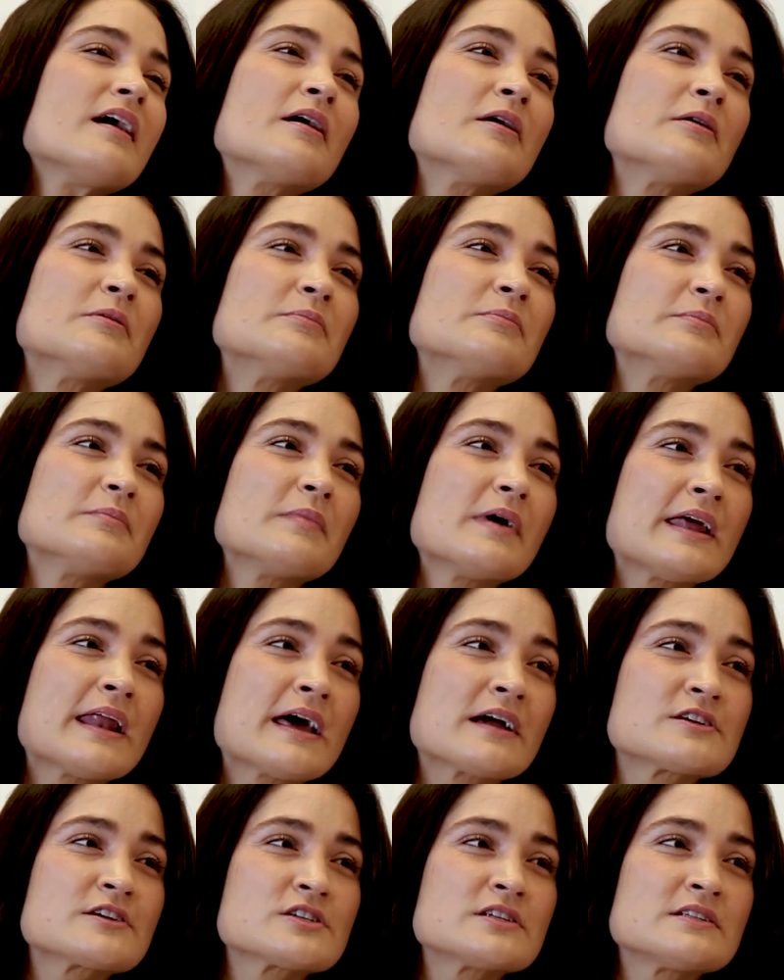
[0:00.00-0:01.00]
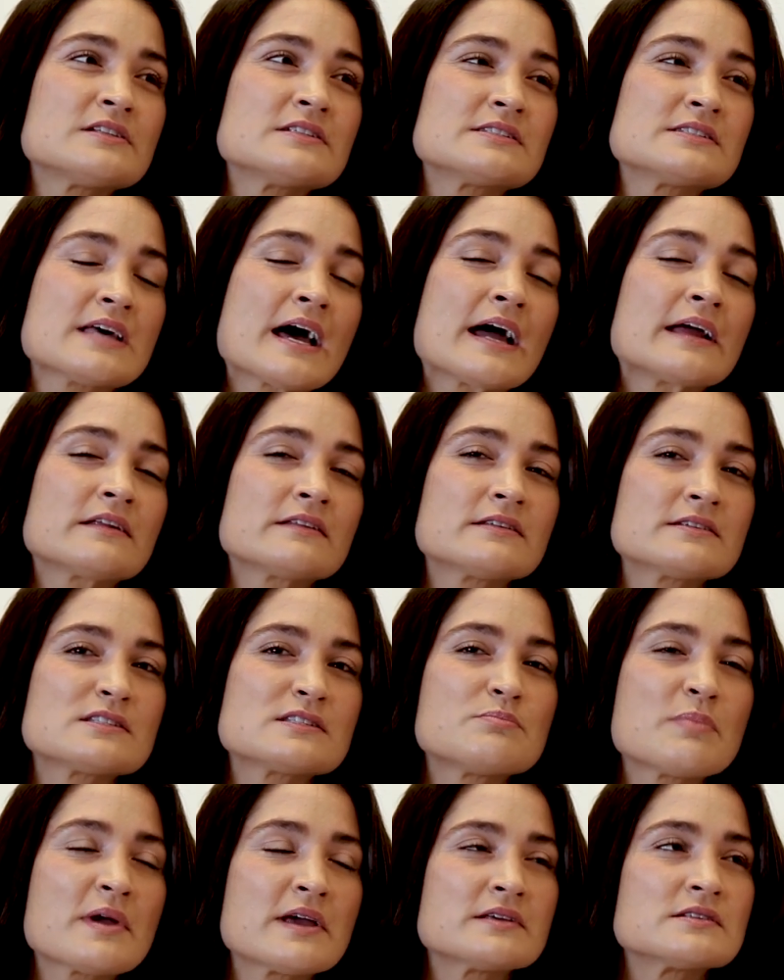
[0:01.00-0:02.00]
and actually designed this
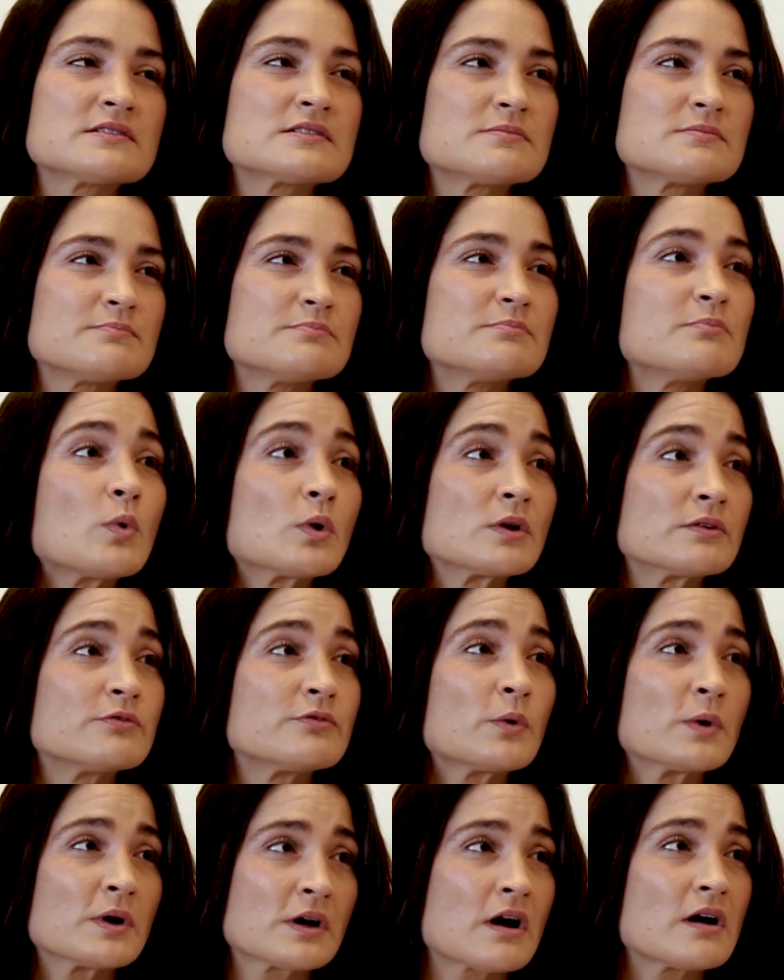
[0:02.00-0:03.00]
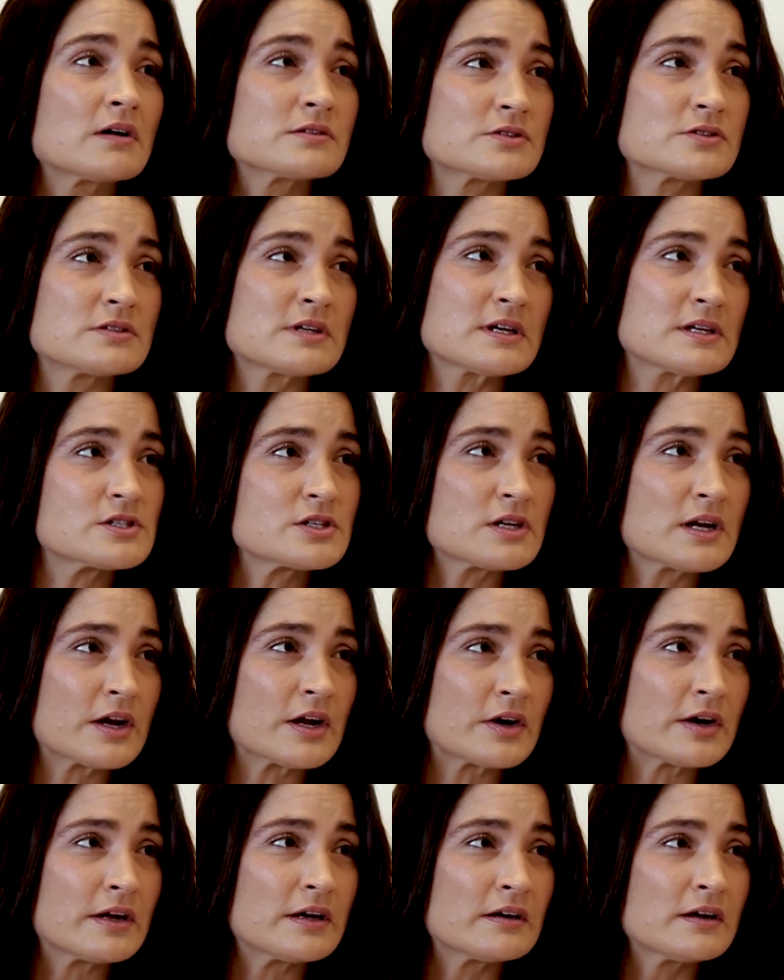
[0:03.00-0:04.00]
space more for a consultation
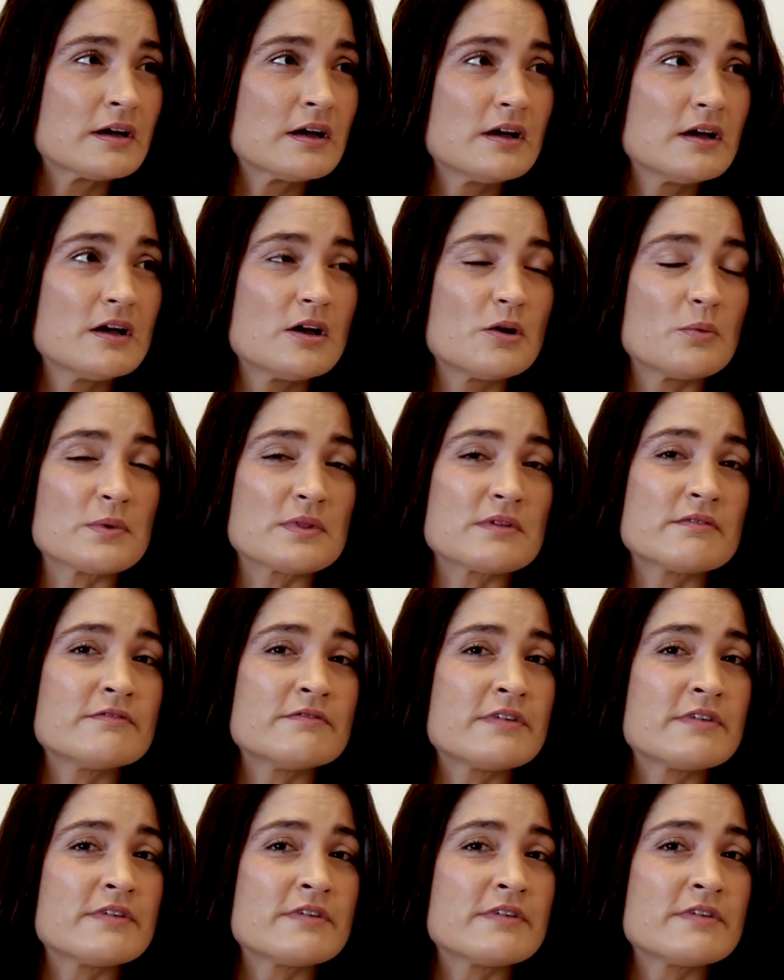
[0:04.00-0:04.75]
area with a